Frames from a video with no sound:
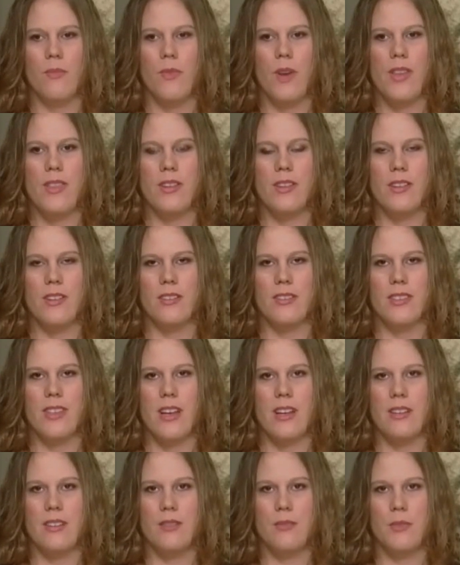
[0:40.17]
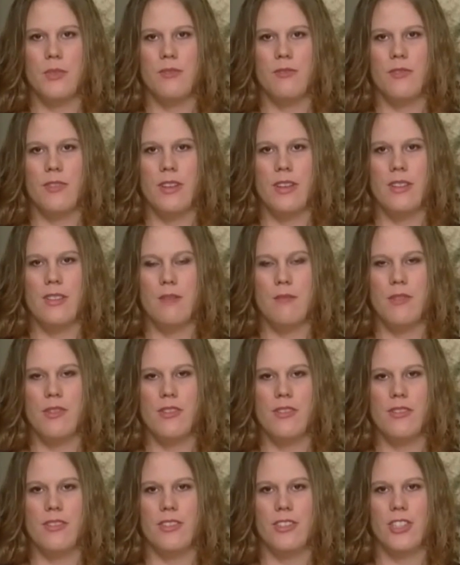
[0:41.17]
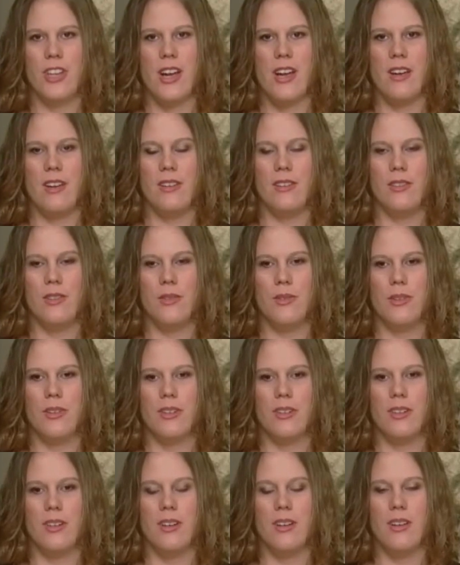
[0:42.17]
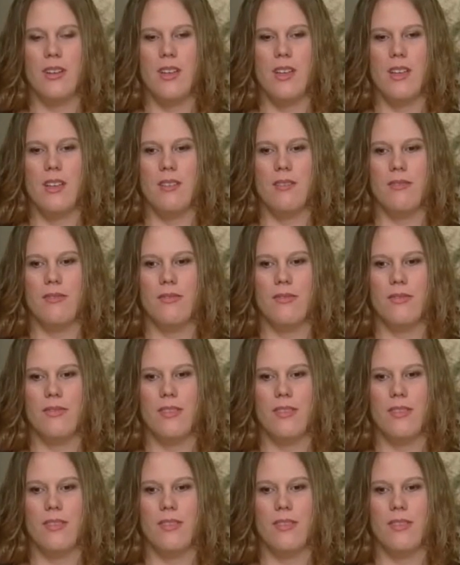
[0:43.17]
whether you're setting someone free that murdered their child, or if,